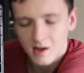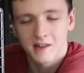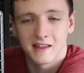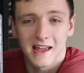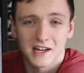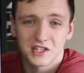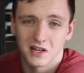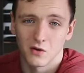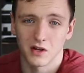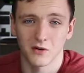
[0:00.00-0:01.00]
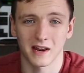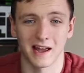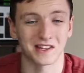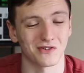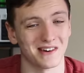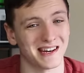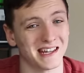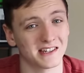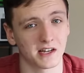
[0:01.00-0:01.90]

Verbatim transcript: and the HD audio connector need